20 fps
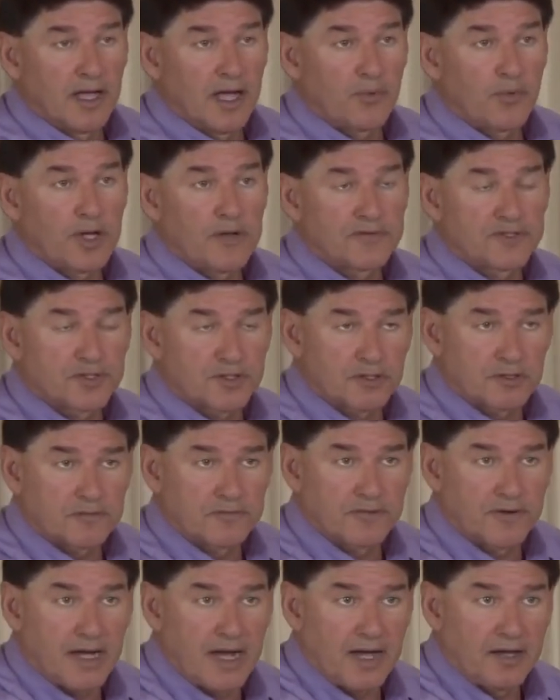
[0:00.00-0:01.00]
And we've
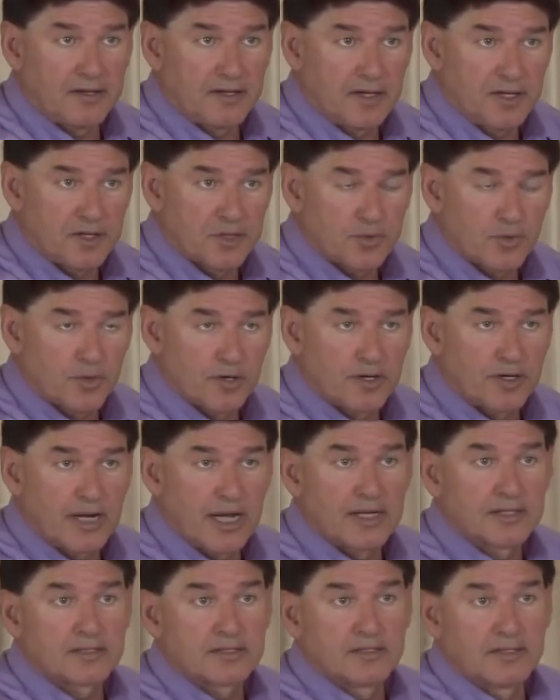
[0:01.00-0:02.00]
certified that each word
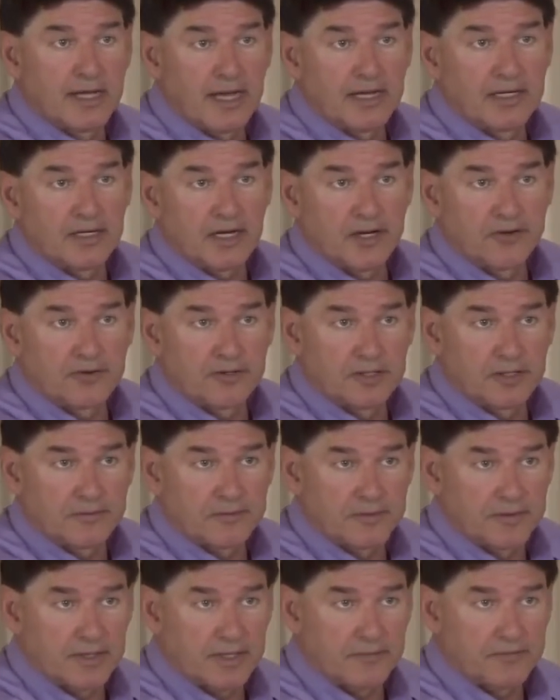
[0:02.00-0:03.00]
has 900
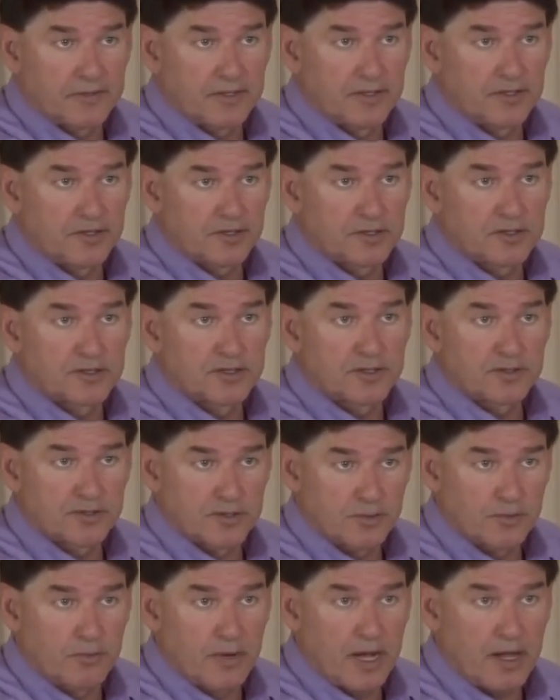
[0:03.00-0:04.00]
different definitions
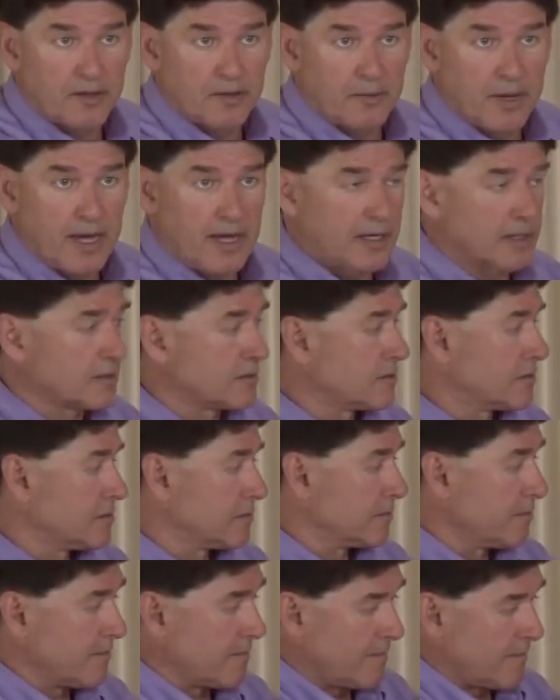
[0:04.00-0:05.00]
through
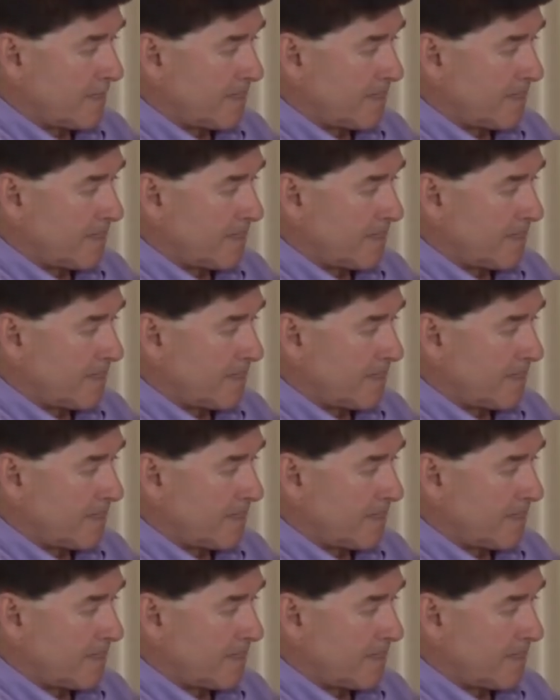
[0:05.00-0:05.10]
mathematics.